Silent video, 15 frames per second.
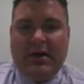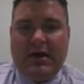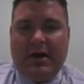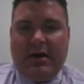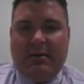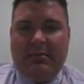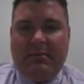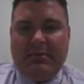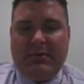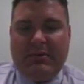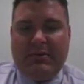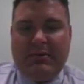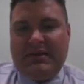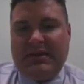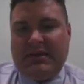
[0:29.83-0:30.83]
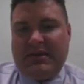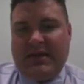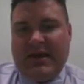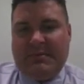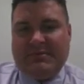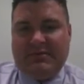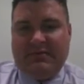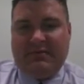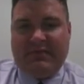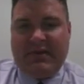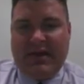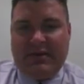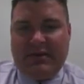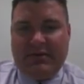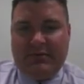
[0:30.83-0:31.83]
And we have to take the absolute
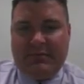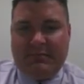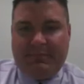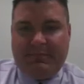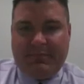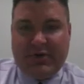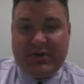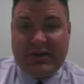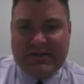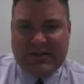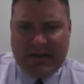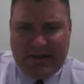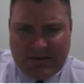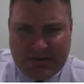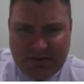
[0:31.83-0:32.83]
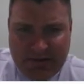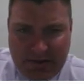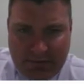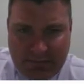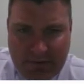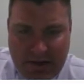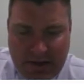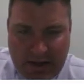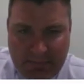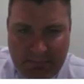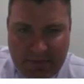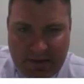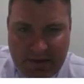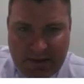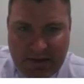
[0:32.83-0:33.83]
value, or not the value,
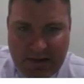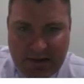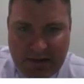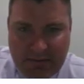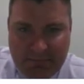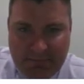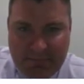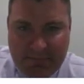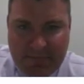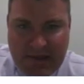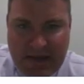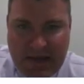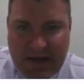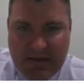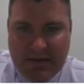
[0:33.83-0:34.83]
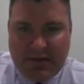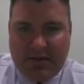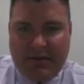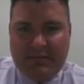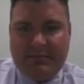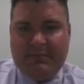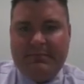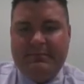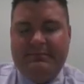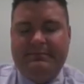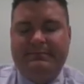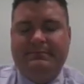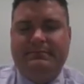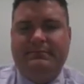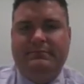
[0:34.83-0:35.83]
the nth
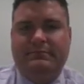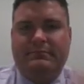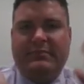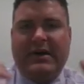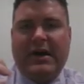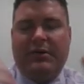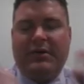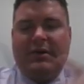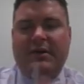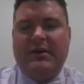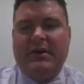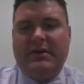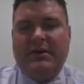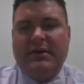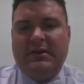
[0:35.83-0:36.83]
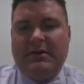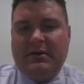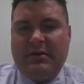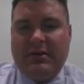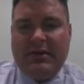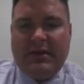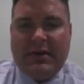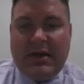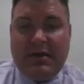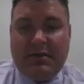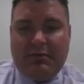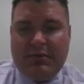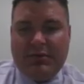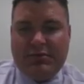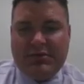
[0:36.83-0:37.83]
power, and then the nth
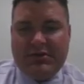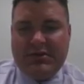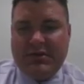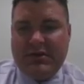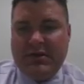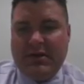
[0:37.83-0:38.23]
root.